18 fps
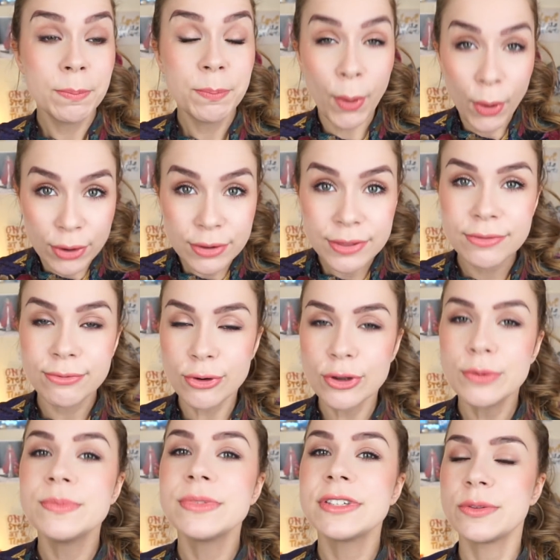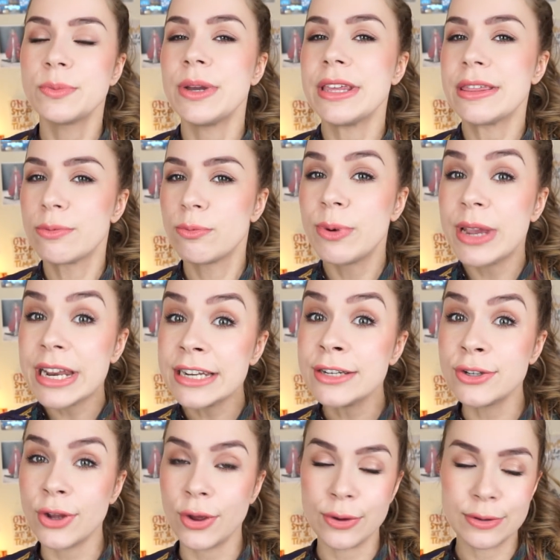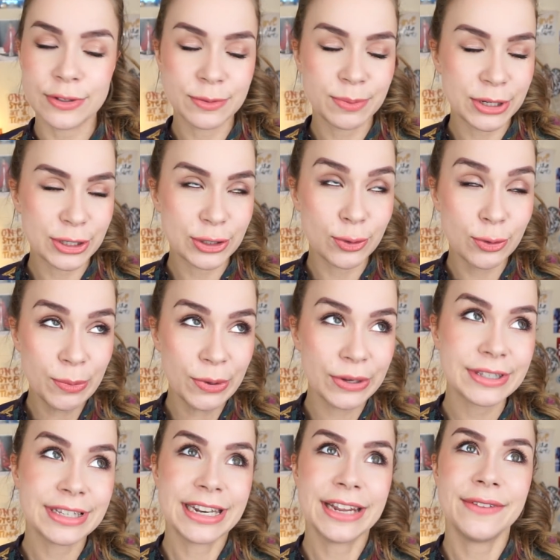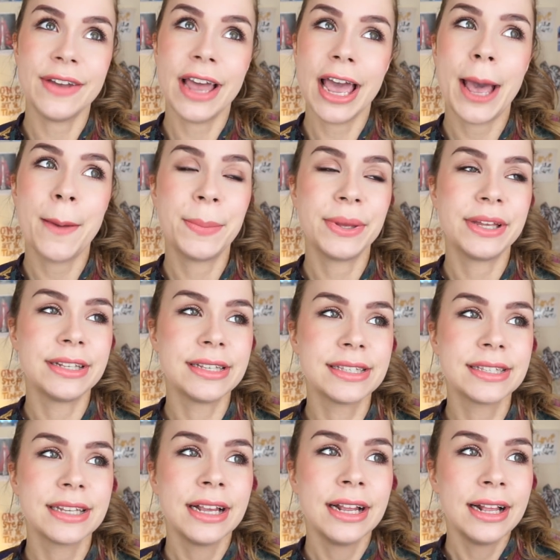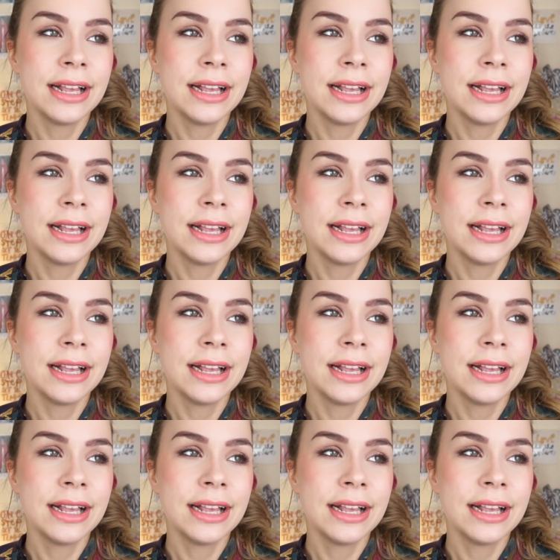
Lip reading: both rooms with windows, which almost never happens,